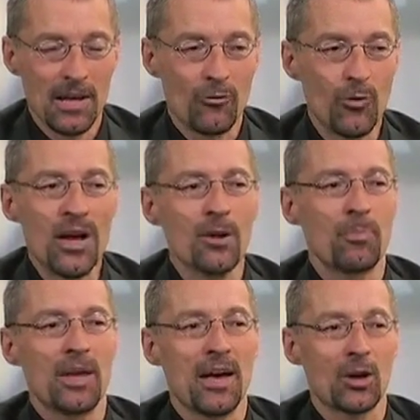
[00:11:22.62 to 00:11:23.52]
If we had a
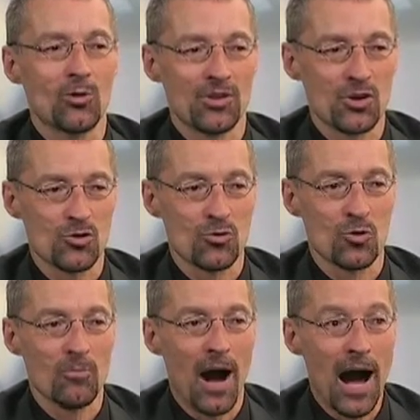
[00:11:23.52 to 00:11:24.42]
piano in this
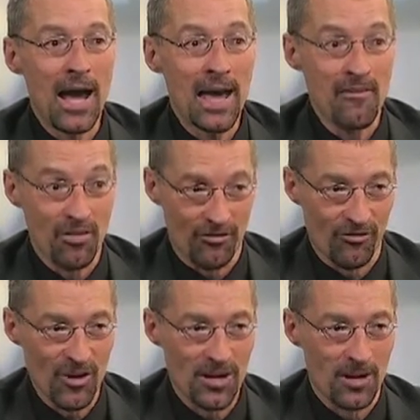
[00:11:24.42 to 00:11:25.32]
room, I have the
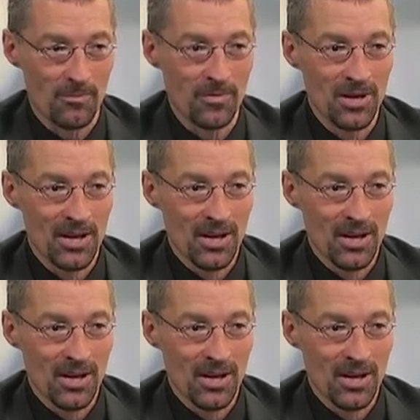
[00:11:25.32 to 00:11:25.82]
freedom